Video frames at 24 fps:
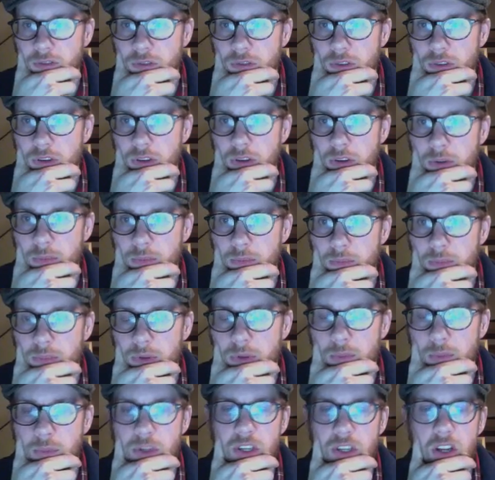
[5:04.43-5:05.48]

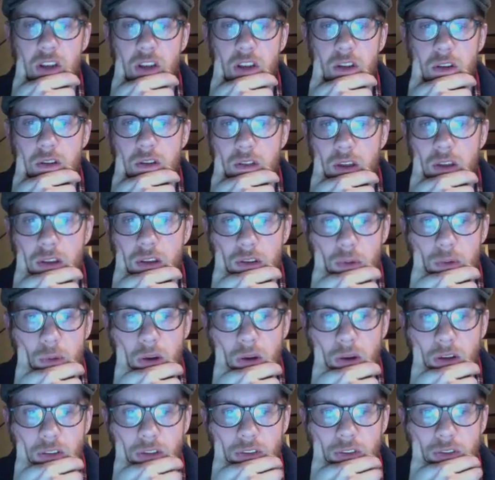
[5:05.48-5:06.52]
in particular that you
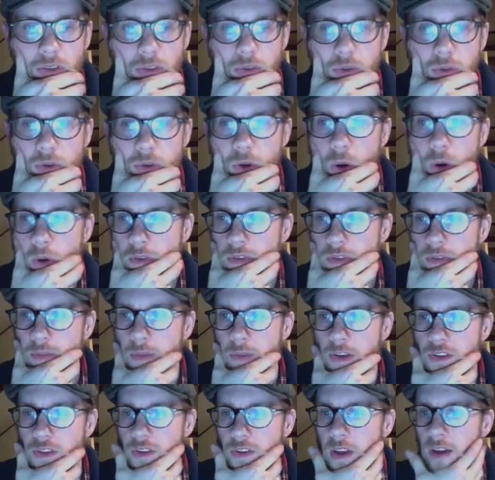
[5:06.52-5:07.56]
wanted to go over to
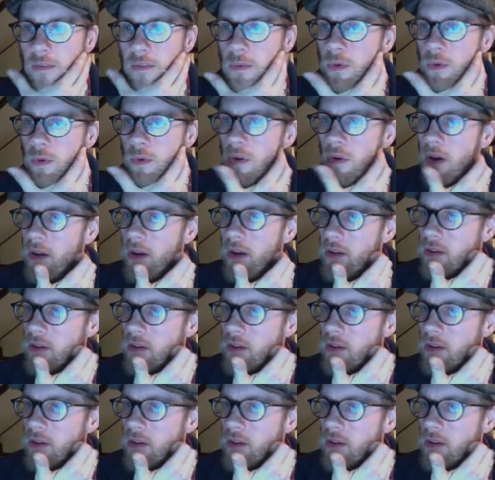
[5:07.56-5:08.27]
make sure you have them correct?